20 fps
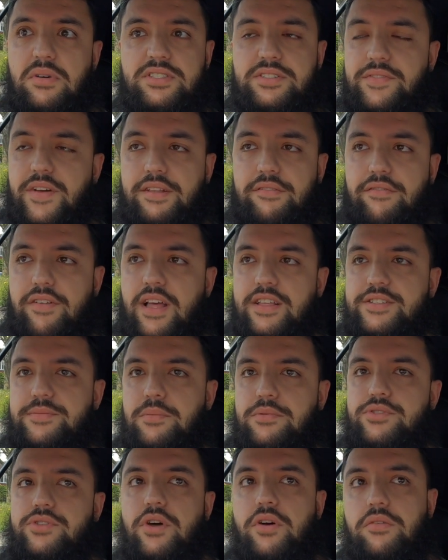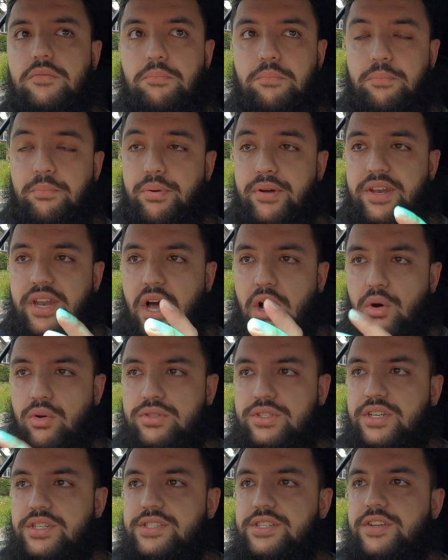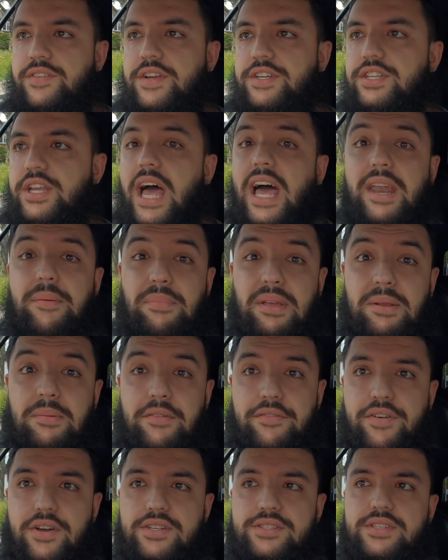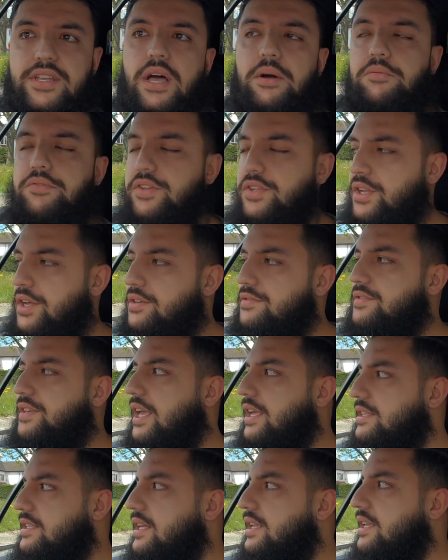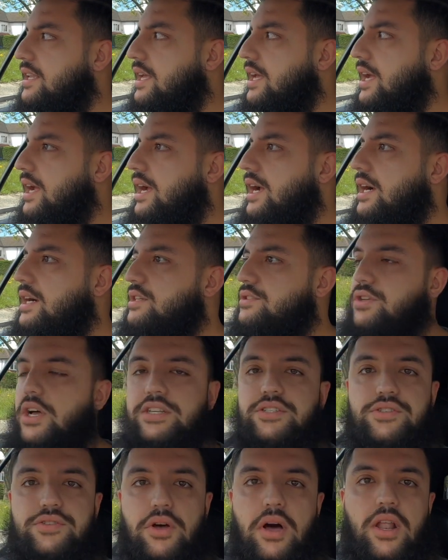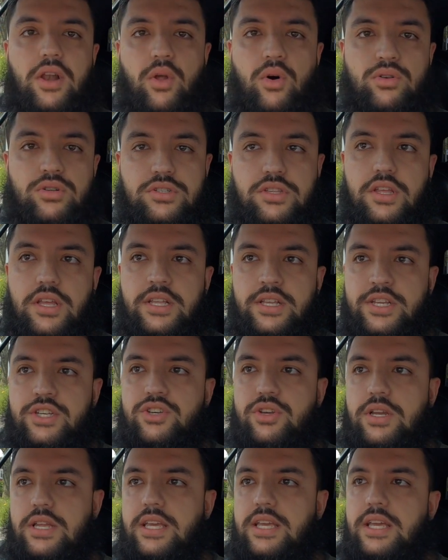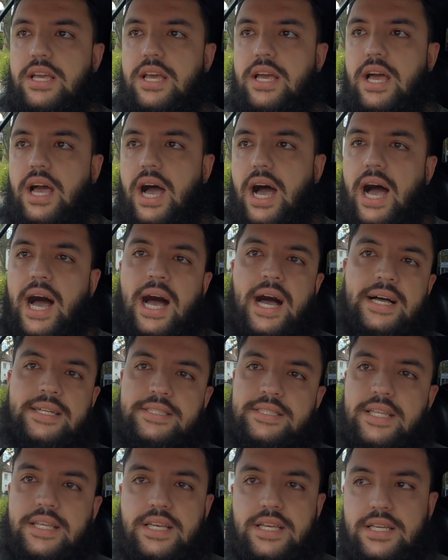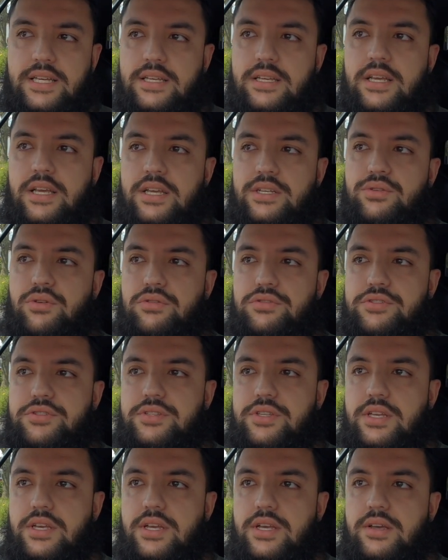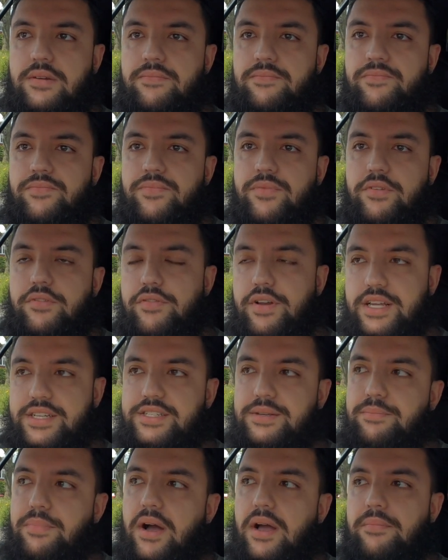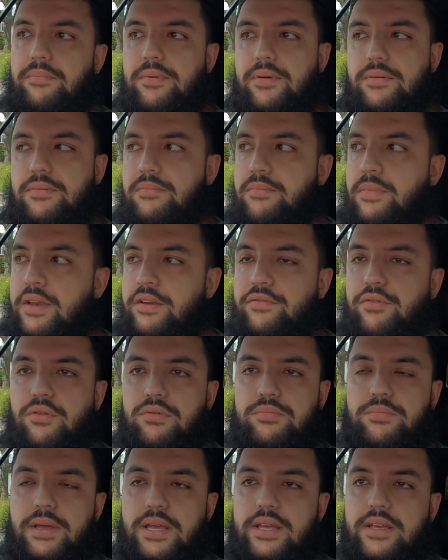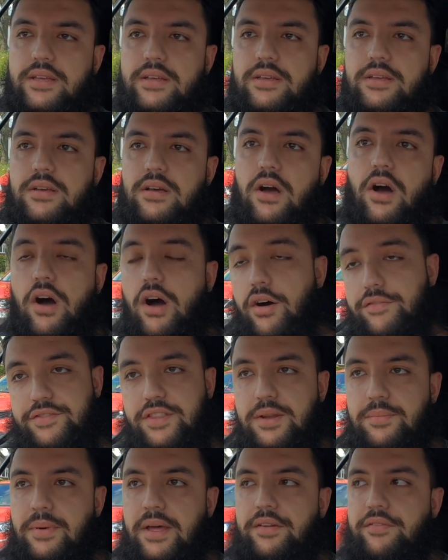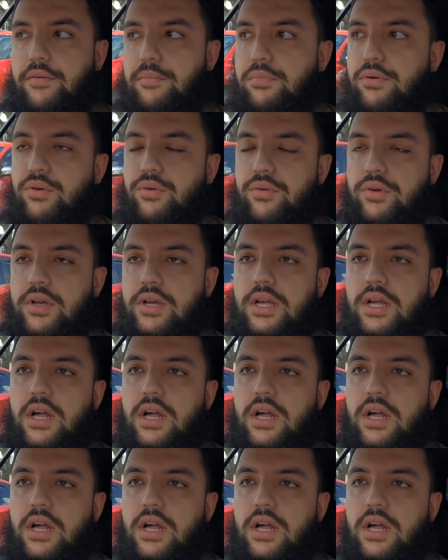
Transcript: they must have had flat spots. So putting that all into consideration, and it being my first time with the nose kicked in, so as you saw, I launched it initially, and the exhaust flexi pipe manifold bit after the manifold blew.